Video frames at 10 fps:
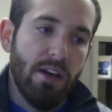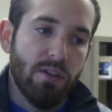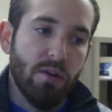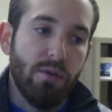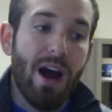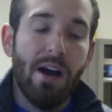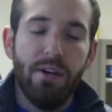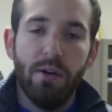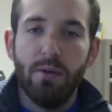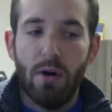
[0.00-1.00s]
So
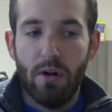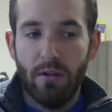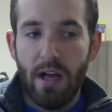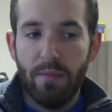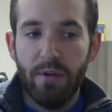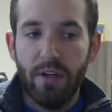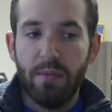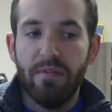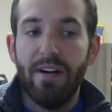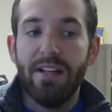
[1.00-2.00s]
non-owned auto liability
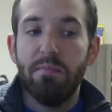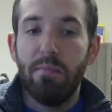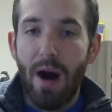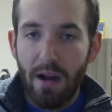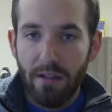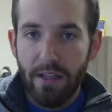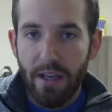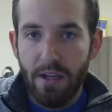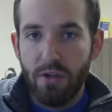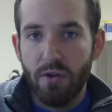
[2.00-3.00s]
provides bodily
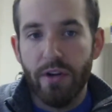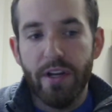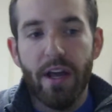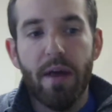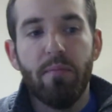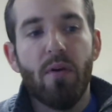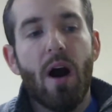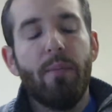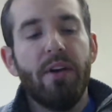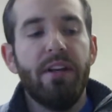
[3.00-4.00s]
injury and
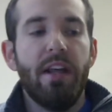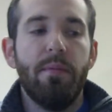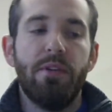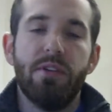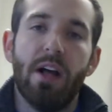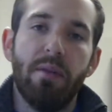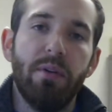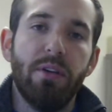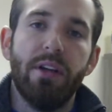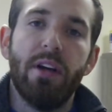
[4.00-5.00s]
property damage
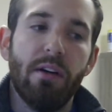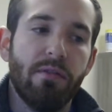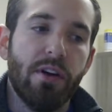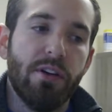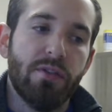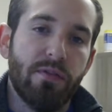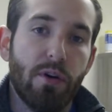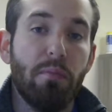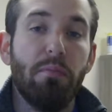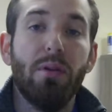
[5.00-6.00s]
liability coverage
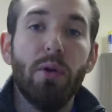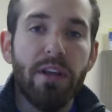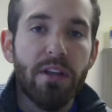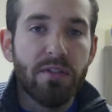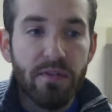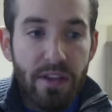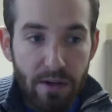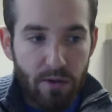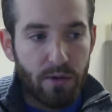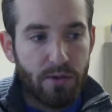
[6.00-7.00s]
for employees'
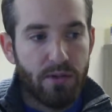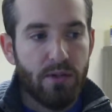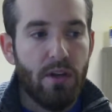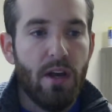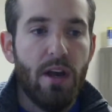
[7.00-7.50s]
vehicles.